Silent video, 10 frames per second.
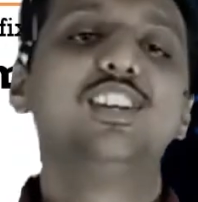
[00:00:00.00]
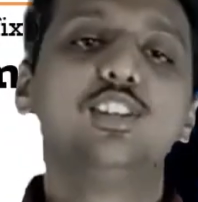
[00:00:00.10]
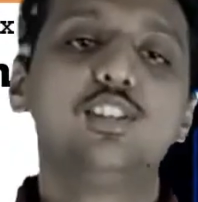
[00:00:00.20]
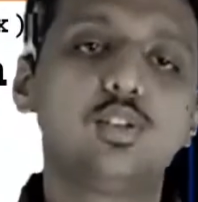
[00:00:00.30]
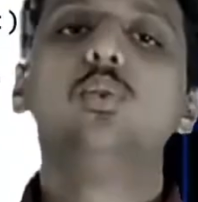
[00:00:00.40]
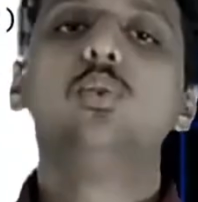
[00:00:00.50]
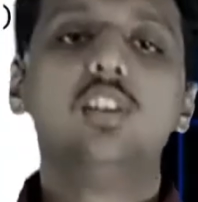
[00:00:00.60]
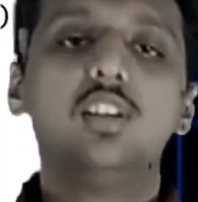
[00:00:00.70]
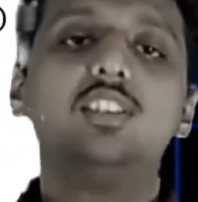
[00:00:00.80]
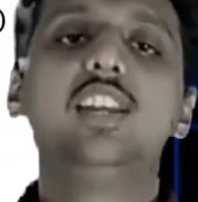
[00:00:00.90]
So
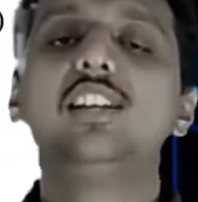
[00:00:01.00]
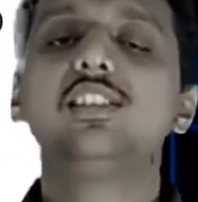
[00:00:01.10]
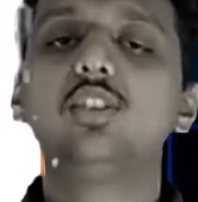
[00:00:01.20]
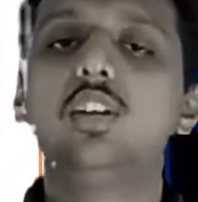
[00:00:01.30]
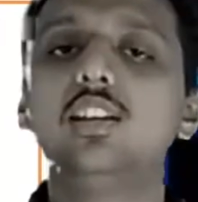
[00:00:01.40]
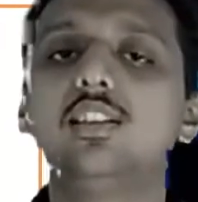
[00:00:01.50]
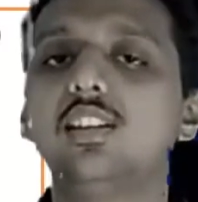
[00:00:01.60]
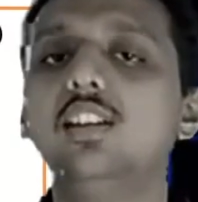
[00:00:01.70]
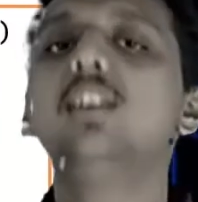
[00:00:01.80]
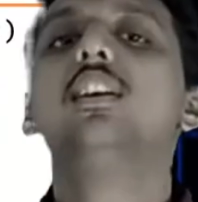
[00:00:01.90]
that's your
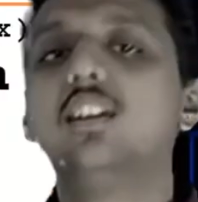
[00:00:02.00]
answer,